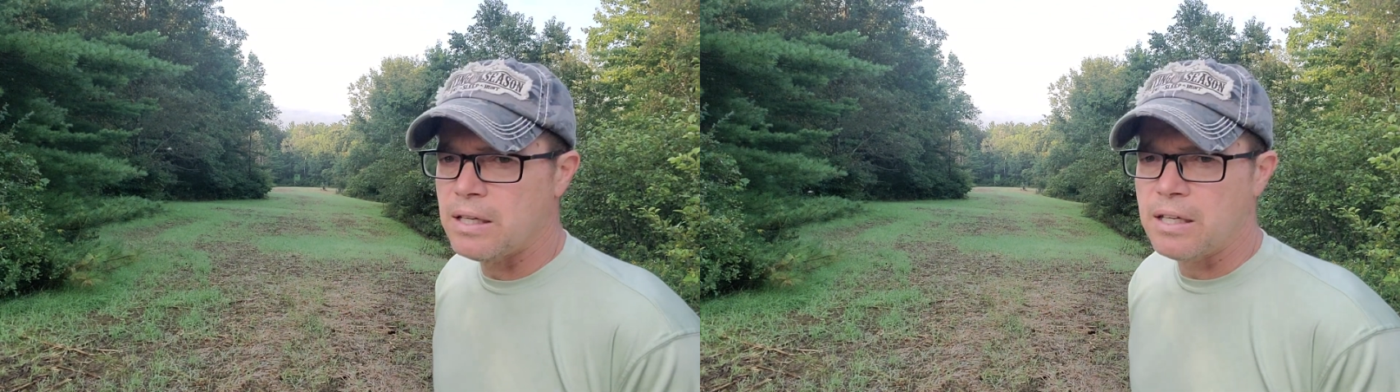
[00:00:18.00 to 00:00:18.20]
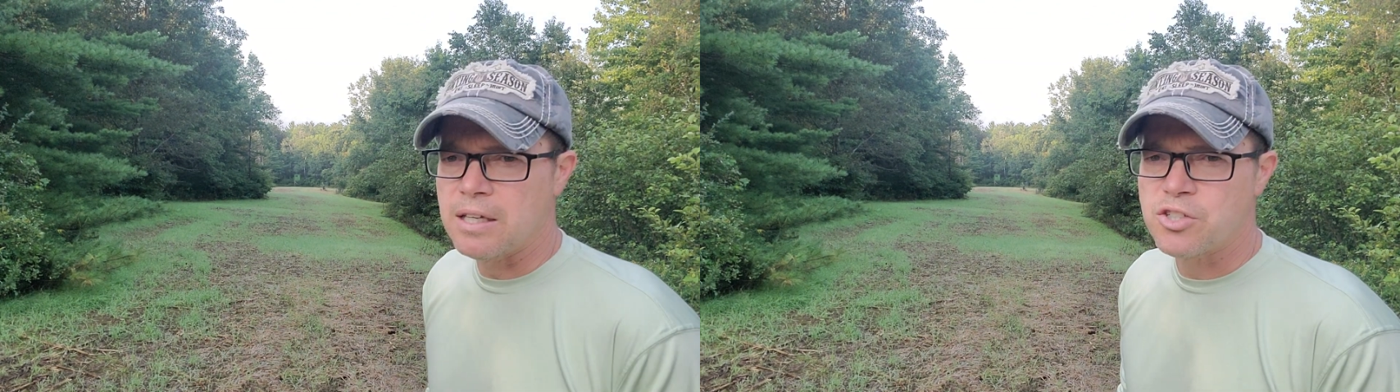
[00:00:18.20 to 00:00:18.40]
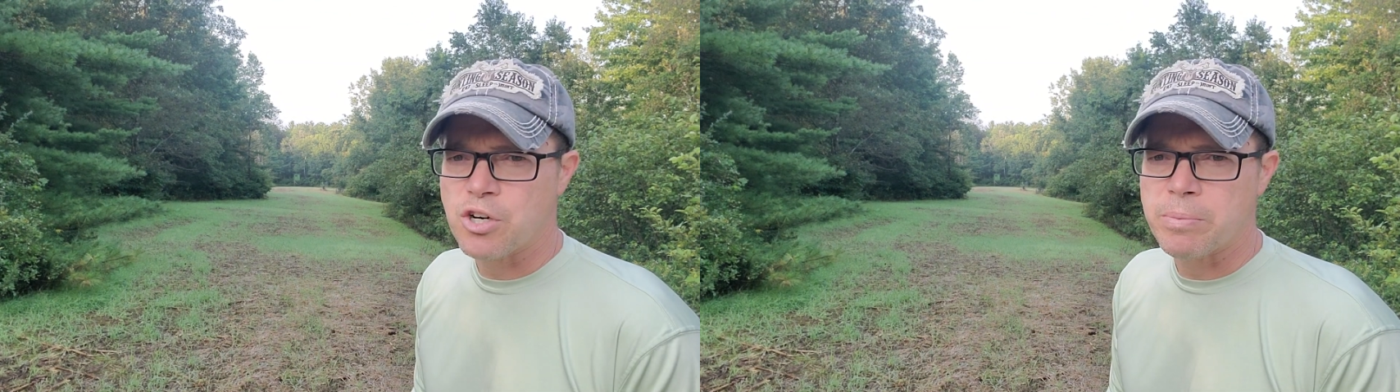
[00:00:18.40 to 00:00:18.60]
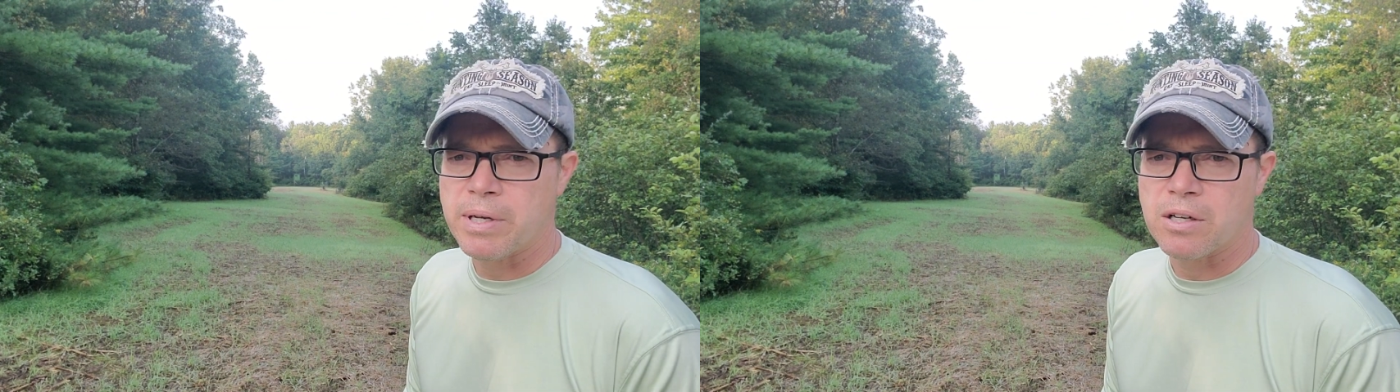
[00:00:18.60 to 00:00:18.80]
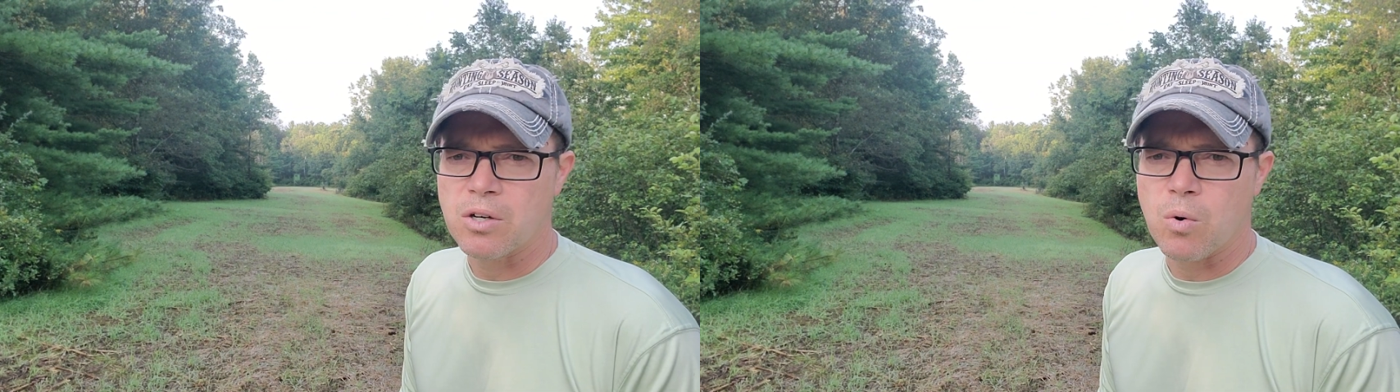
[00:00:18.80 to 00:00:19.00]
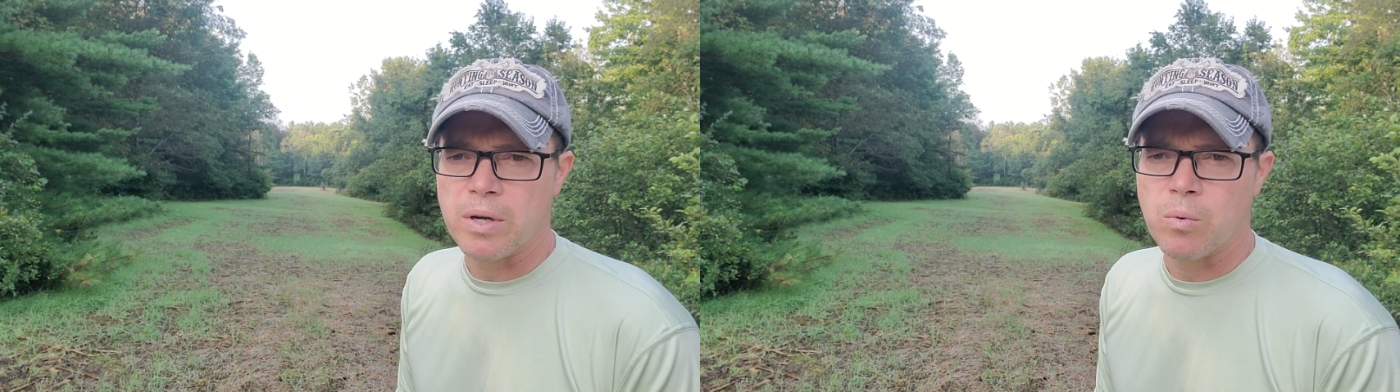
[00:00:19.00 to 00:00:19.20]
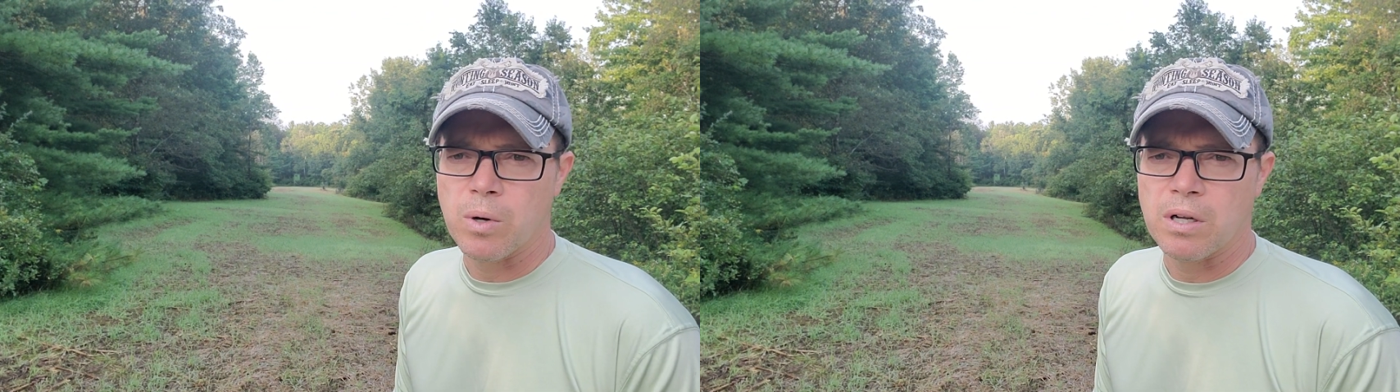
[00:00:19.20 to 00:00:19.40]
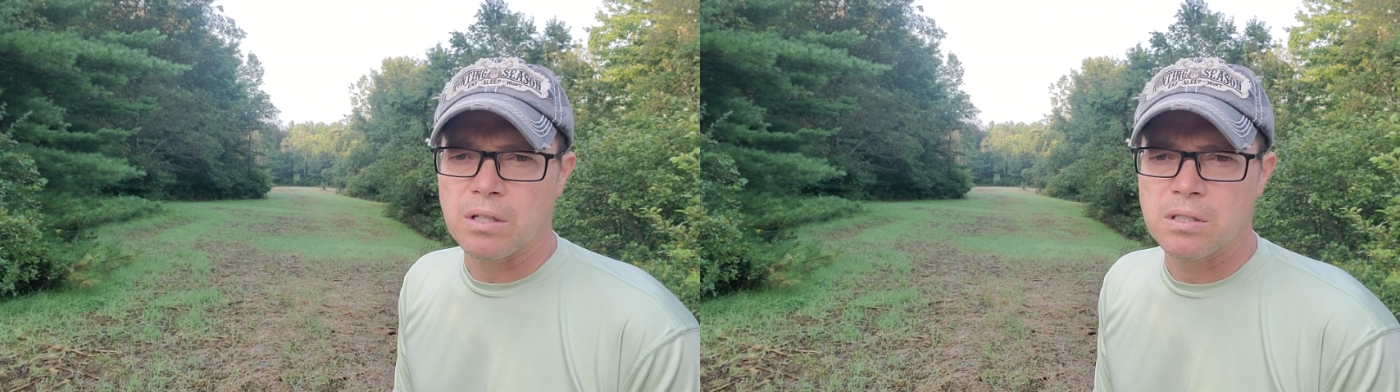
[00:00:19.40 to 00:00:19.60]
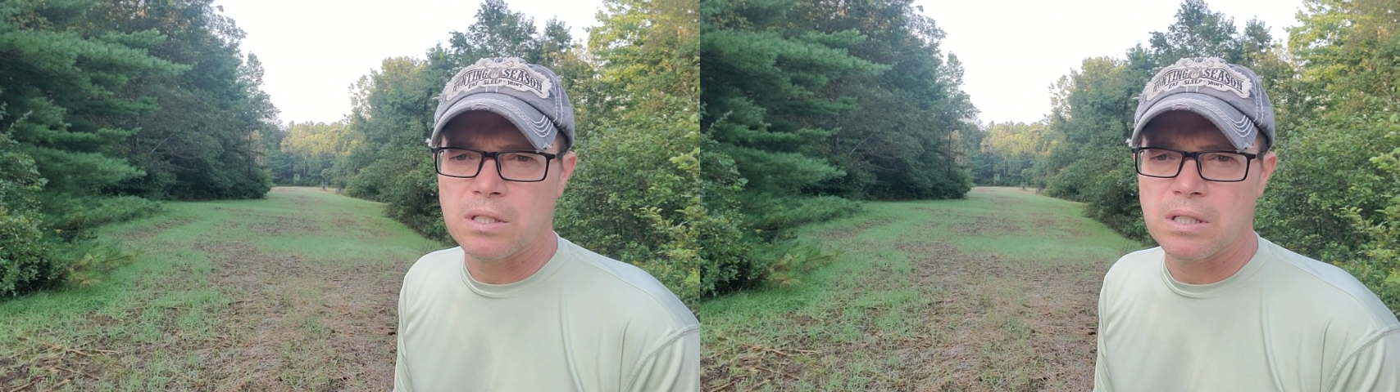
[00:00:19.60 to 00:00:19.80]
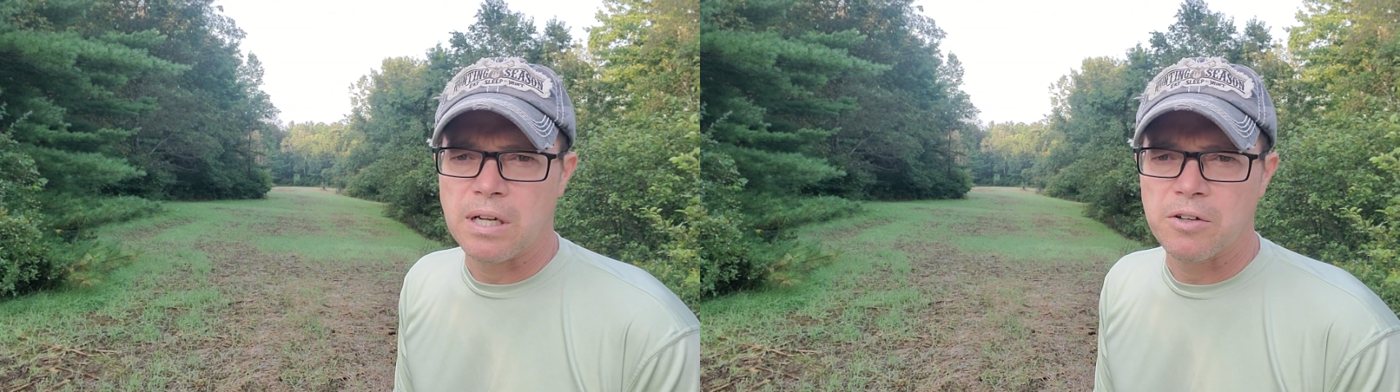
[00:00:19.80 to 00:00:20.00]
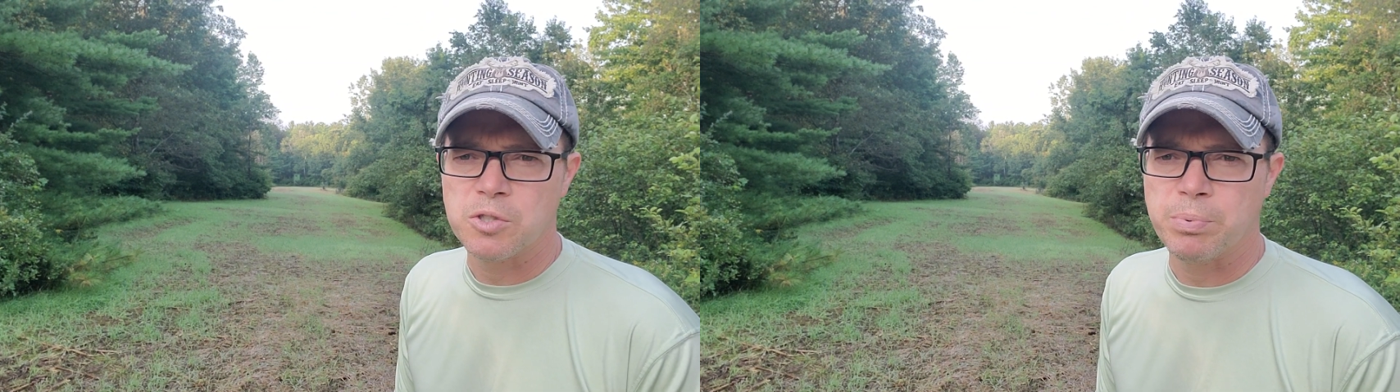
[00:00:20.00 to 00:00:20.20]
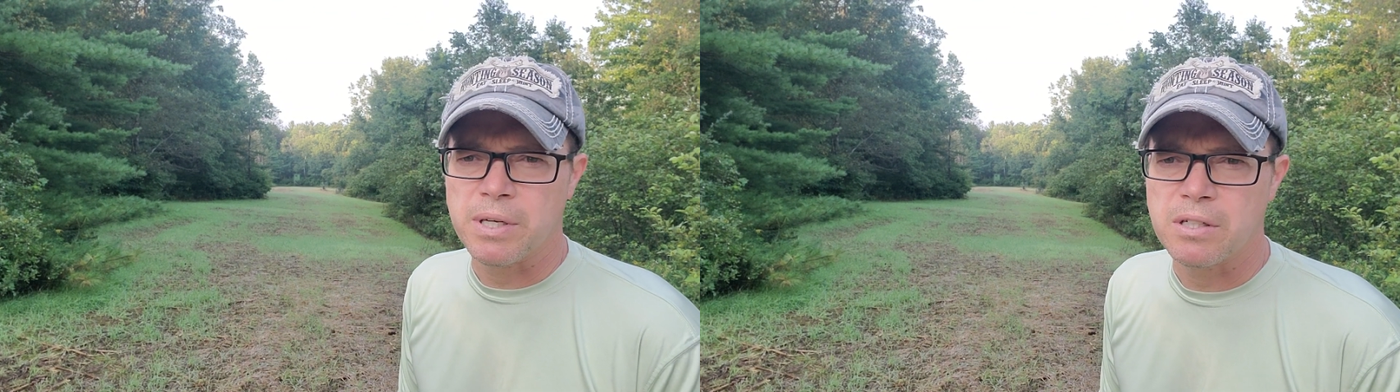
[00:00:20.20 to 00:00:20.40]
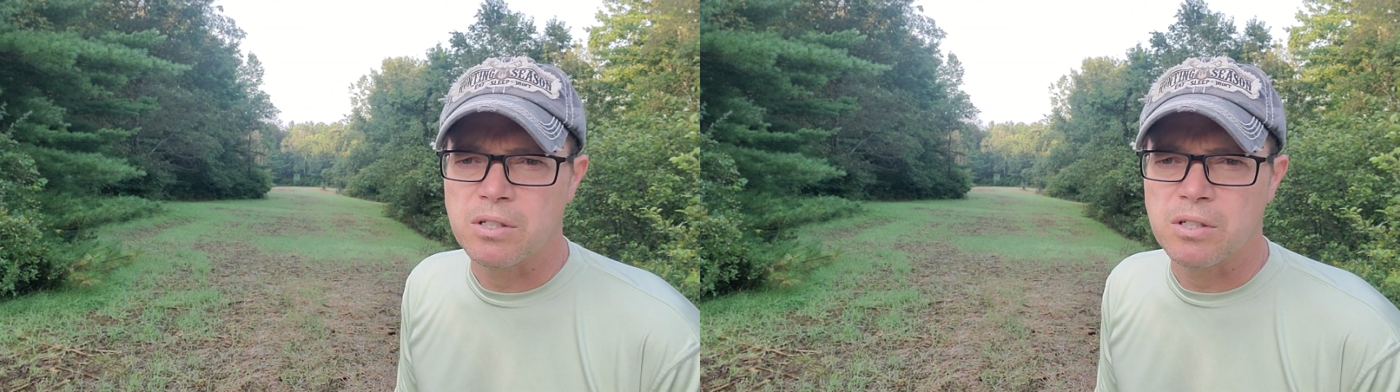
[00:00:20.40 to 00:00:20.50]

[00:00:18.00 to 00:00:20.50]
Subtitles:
it germinated quite well. And I'll explain